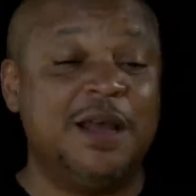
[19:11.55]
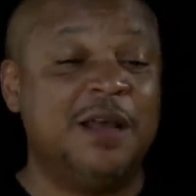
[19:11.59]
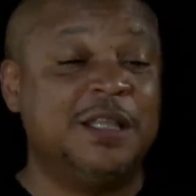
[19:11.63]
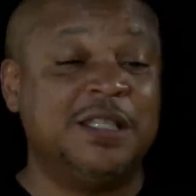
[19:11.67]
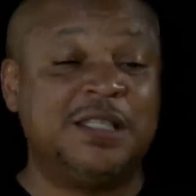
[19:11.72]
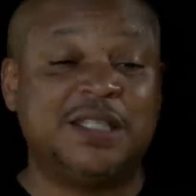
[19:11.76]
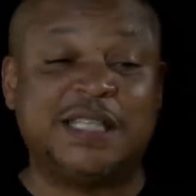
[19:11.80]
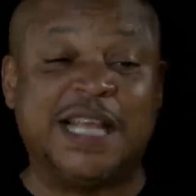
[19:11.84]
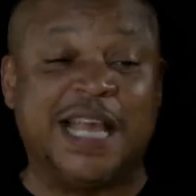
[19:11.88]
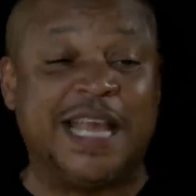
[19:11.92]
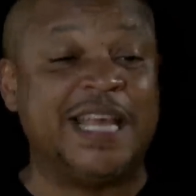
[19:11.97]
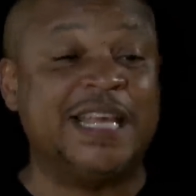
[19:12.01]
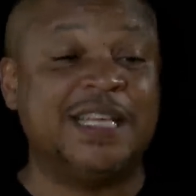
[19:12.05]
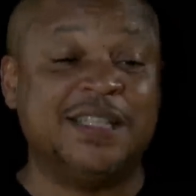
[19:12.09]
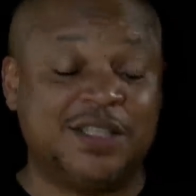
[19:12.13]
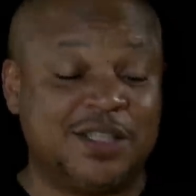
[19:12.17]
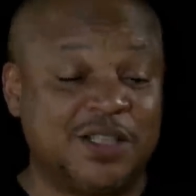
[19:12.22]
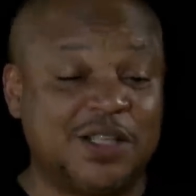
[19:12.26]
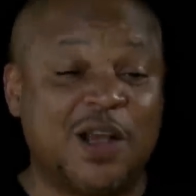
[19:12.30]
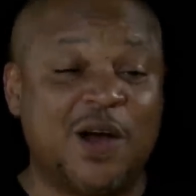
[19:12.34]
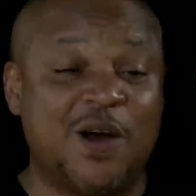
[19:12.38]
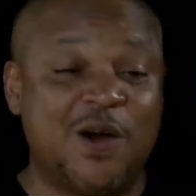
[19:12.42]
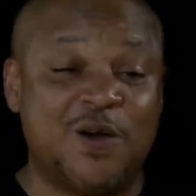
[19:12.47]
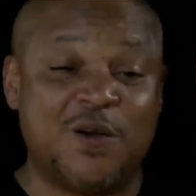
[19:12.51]
singing
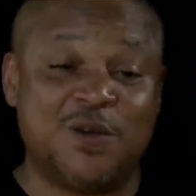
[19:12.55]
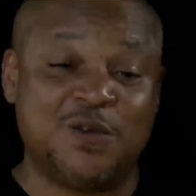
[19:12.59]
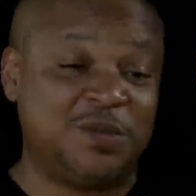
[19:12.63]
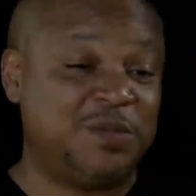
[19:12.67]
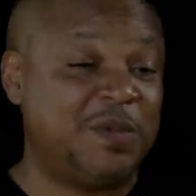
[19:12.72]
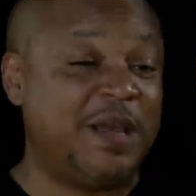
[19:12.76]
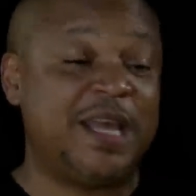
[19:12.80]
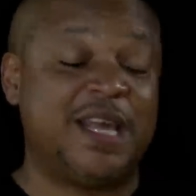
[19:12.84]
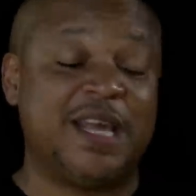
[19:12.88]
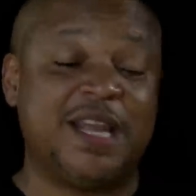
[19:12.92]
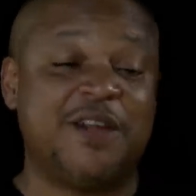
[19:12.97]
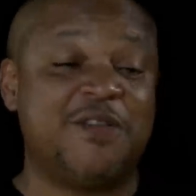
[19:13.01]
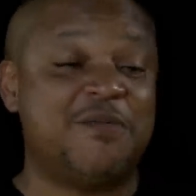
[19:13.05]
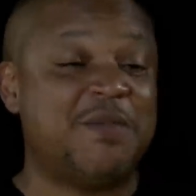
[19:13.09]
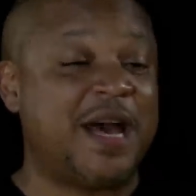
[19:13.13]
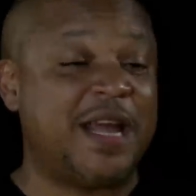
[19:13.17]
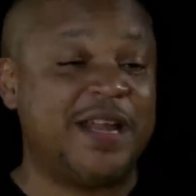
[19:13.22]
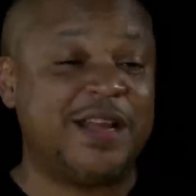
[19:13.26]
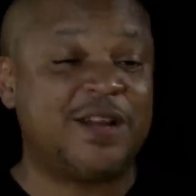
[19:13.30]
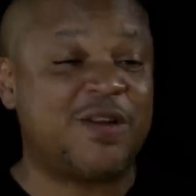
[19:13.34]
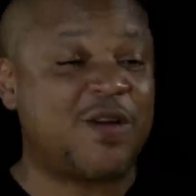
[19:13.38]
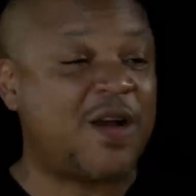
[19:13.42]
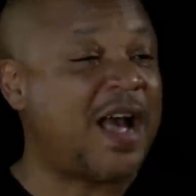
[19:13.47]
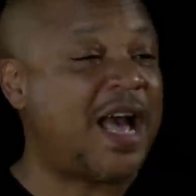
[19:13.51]
songs, making
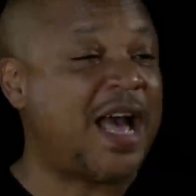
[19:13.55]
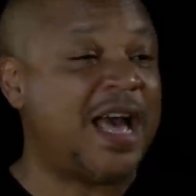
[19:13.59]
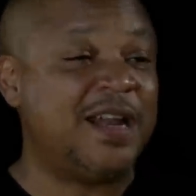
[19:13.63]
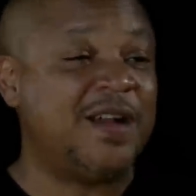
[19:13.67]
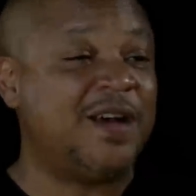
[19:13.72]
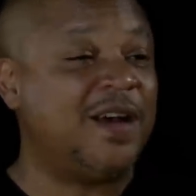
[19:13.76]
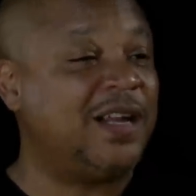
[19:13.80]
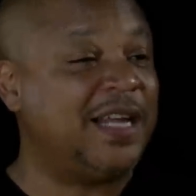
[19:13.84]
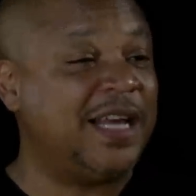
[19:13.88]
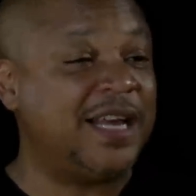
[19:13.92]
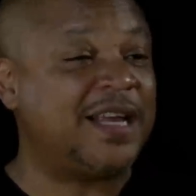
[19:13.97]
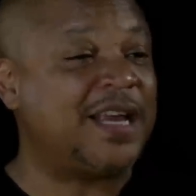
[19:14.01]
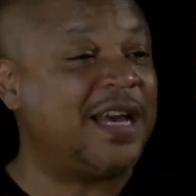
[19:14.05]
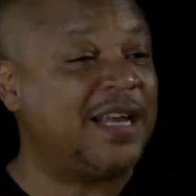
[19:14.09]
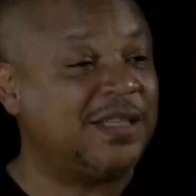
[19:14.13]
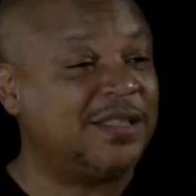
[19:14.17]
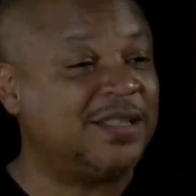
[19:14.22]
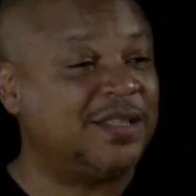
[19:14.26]
everybody cry and all that kind